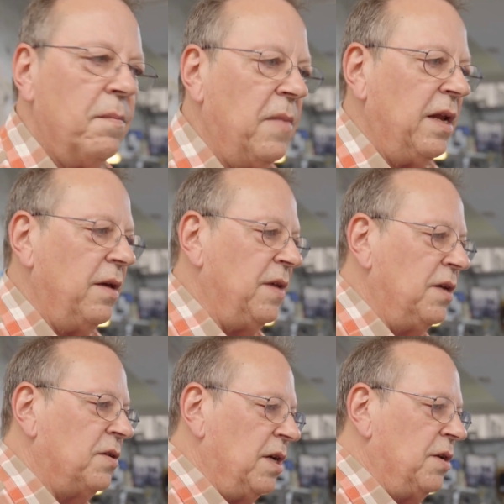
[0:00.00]
Many of
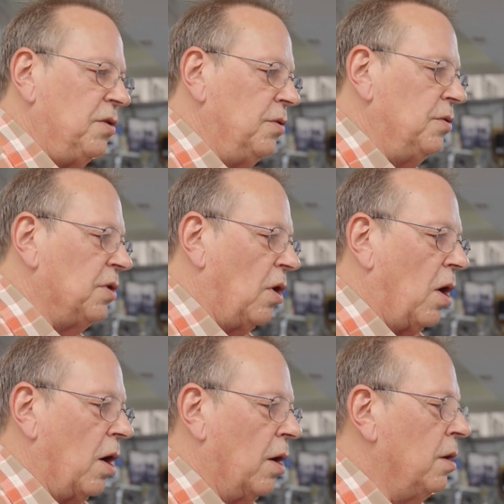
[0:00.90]
these issues
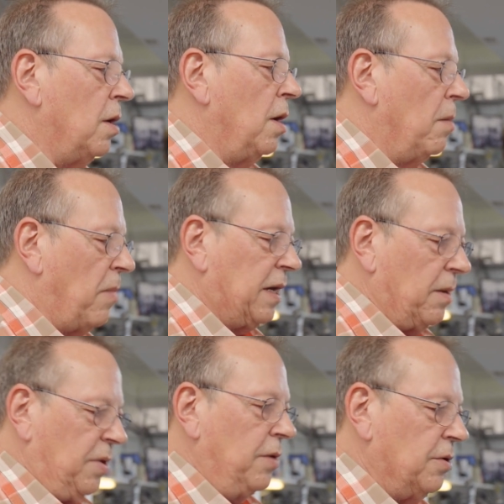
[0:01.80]
are, my
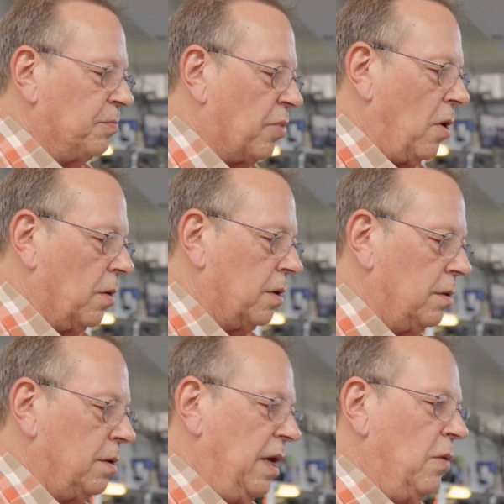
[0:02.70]
computer's broke,
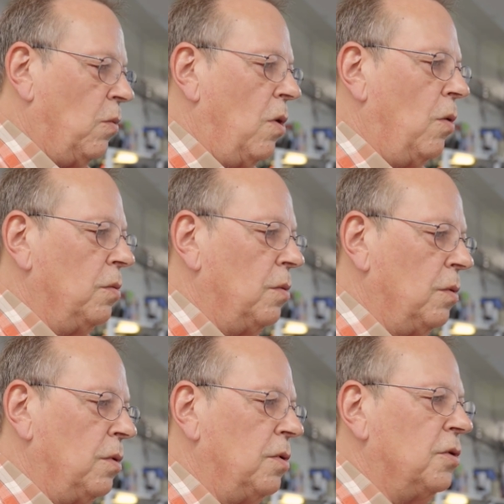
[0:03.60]
it won't
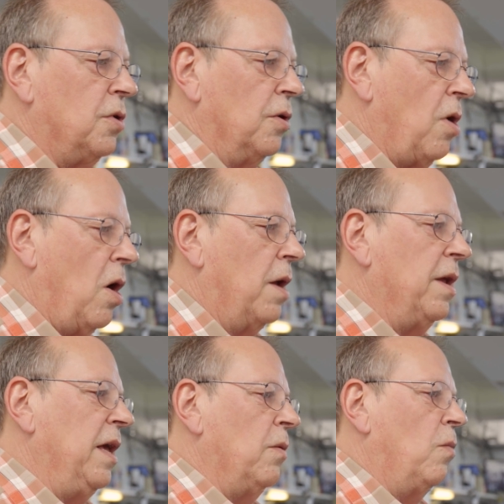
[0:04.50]
turn on,
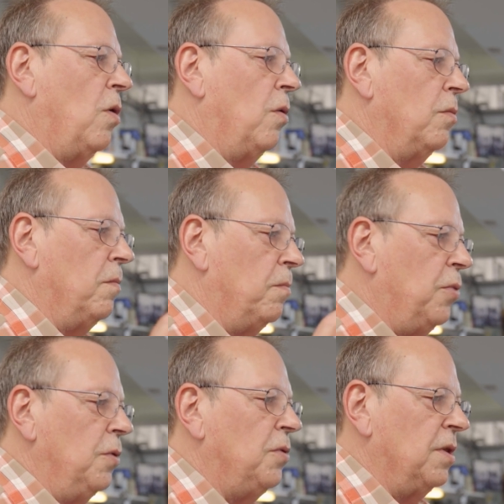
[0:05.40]
it won't
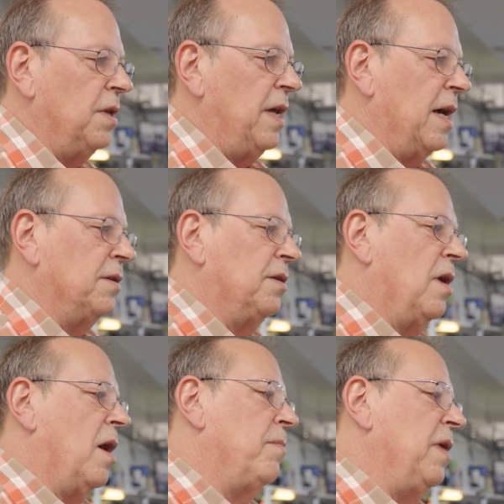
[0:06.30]
boot to the
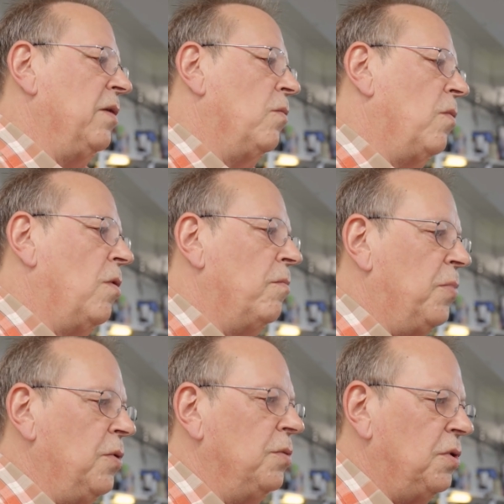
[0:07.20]
desktop, it won't
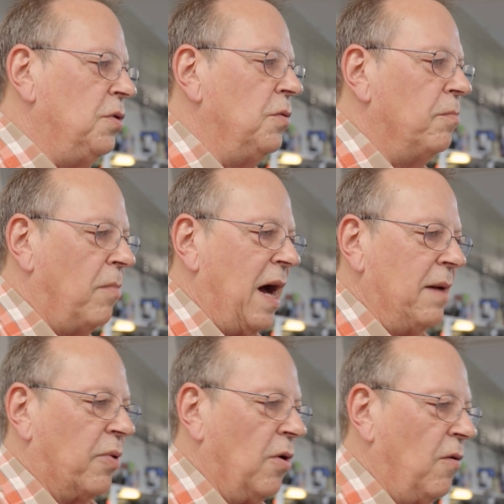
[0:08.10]
boot to my
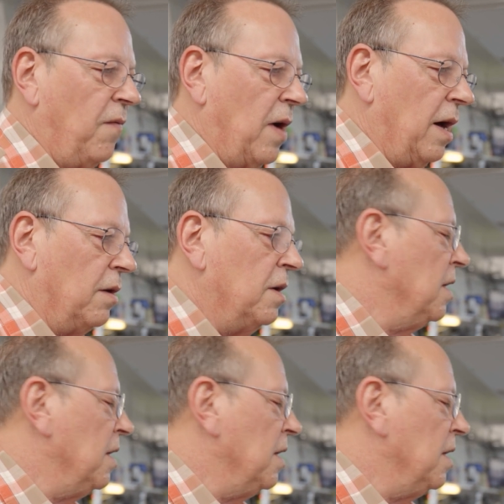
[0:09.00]
profile,